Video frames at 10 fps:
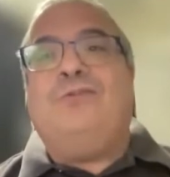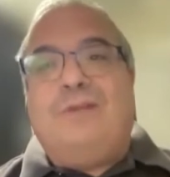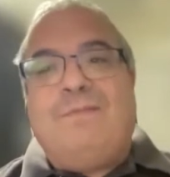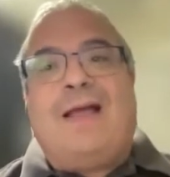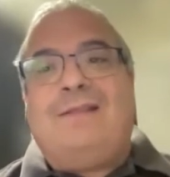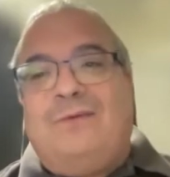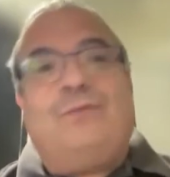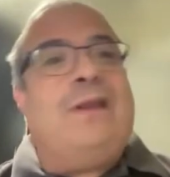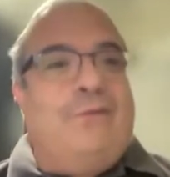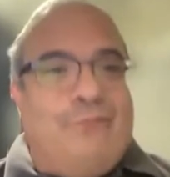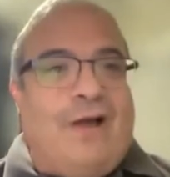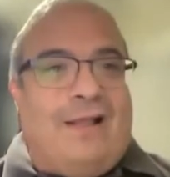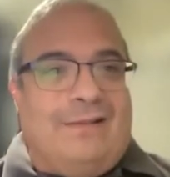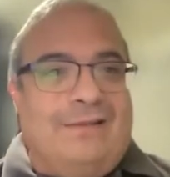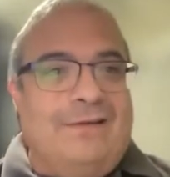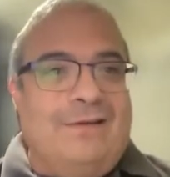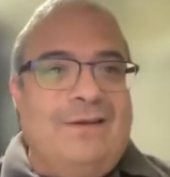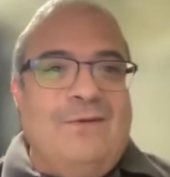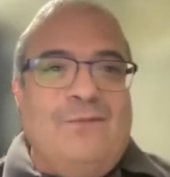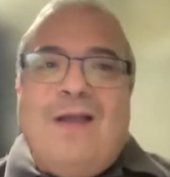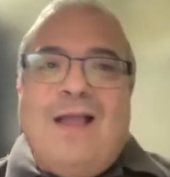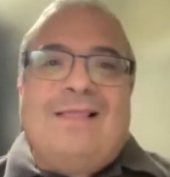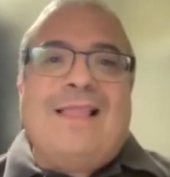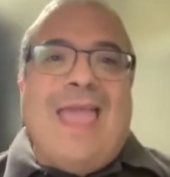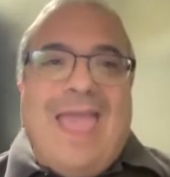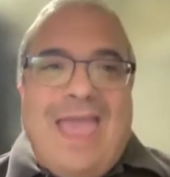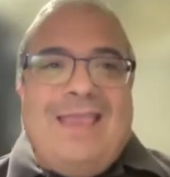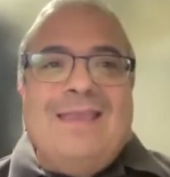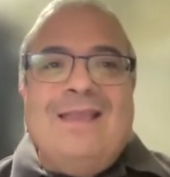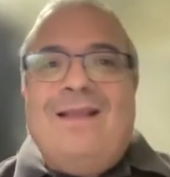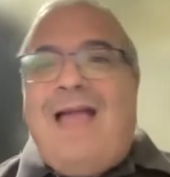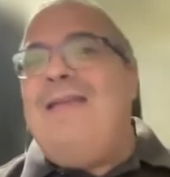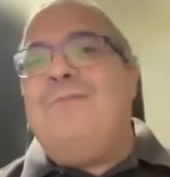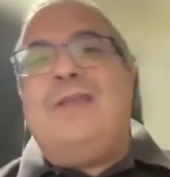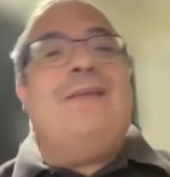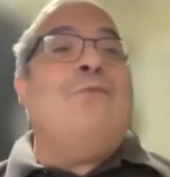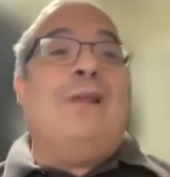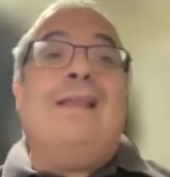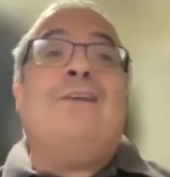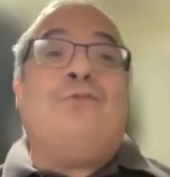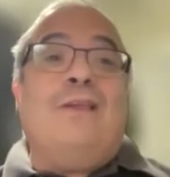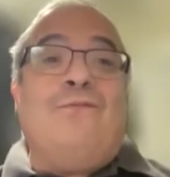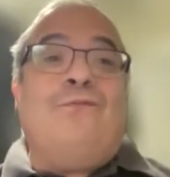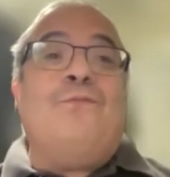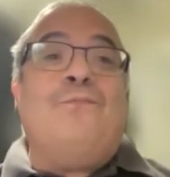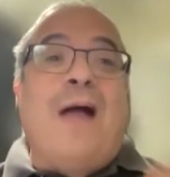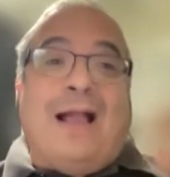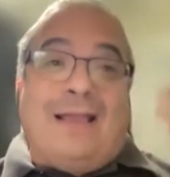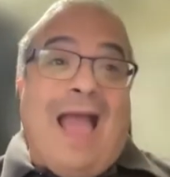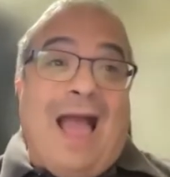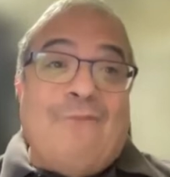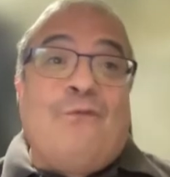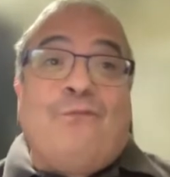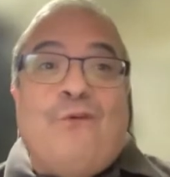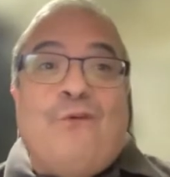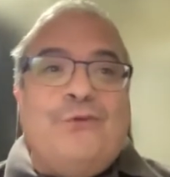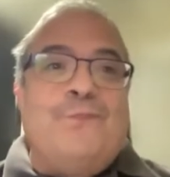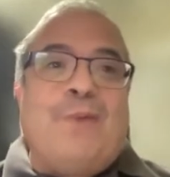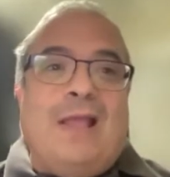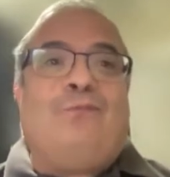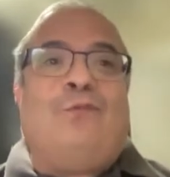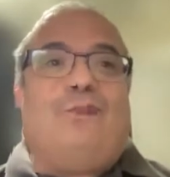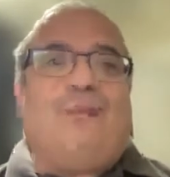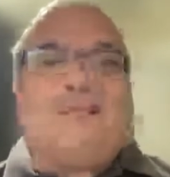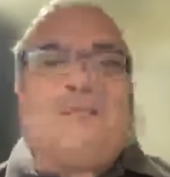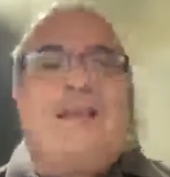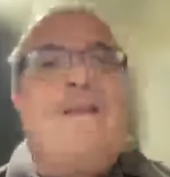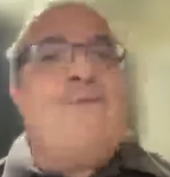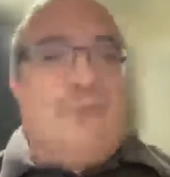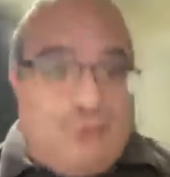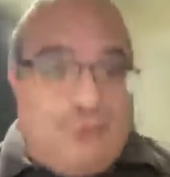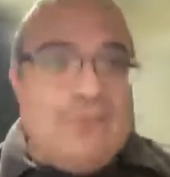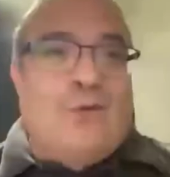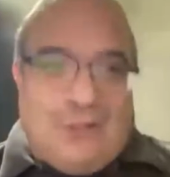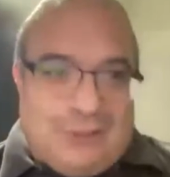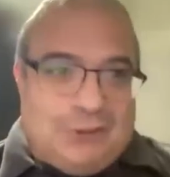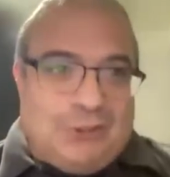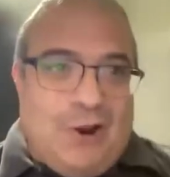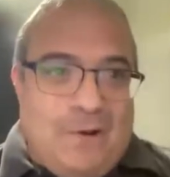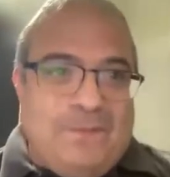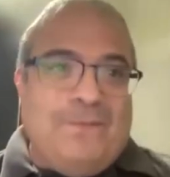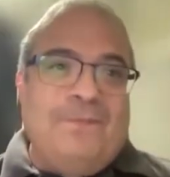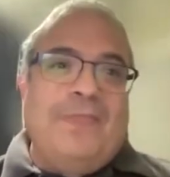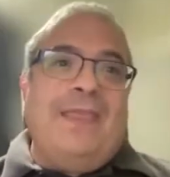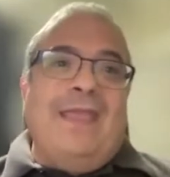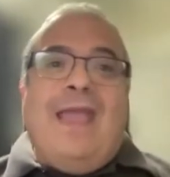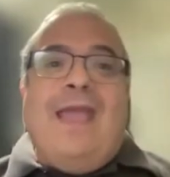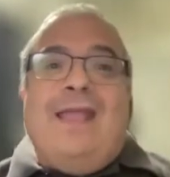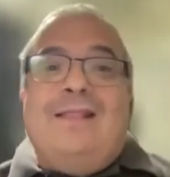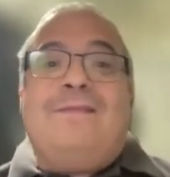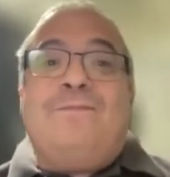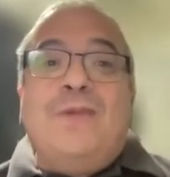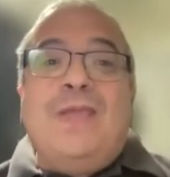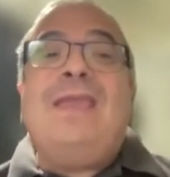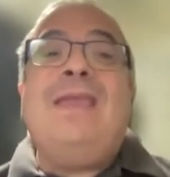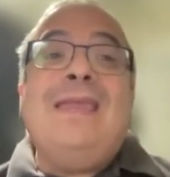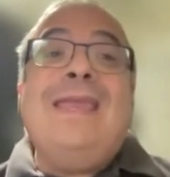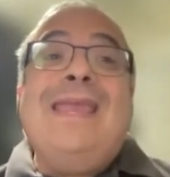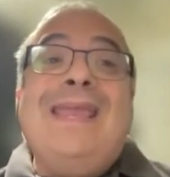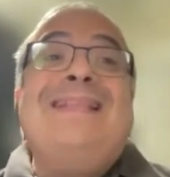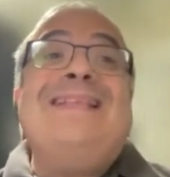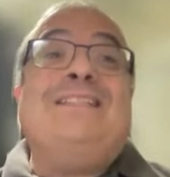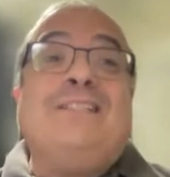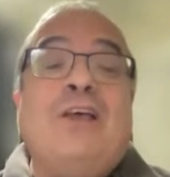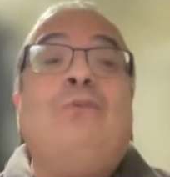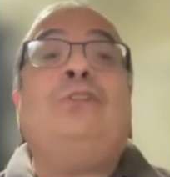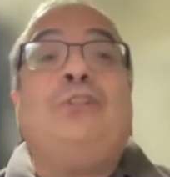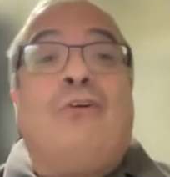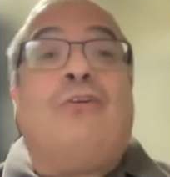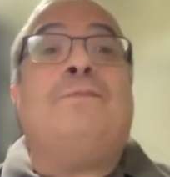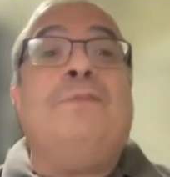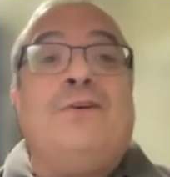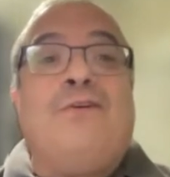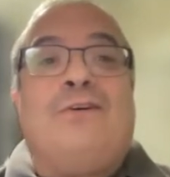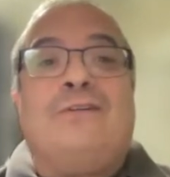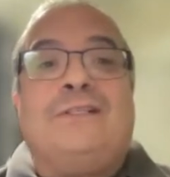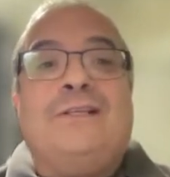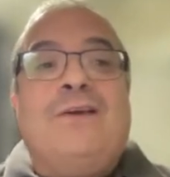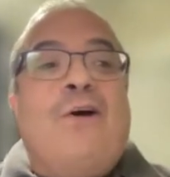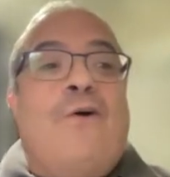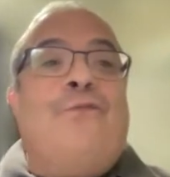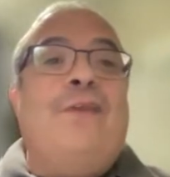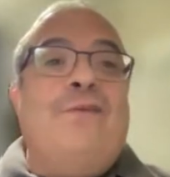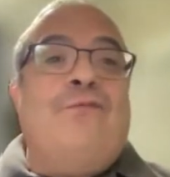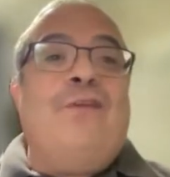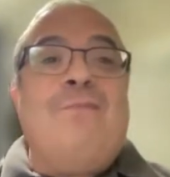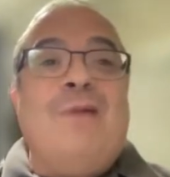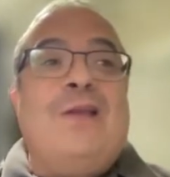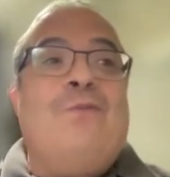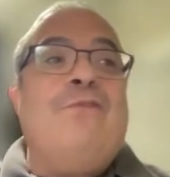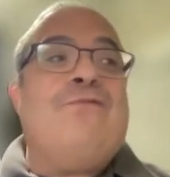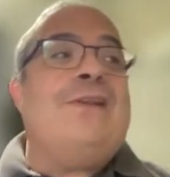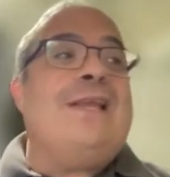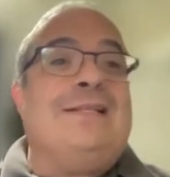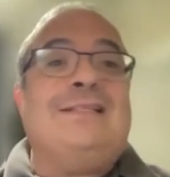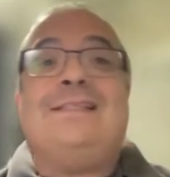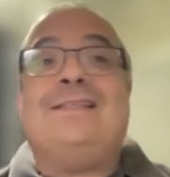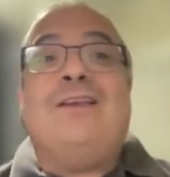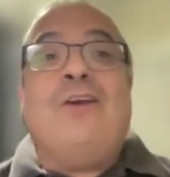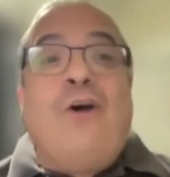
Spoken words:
you demand a refund. Well, A, I'm willing to give you back half of what you paid for this free workshop. And B, it is so short because of EVM equivalence.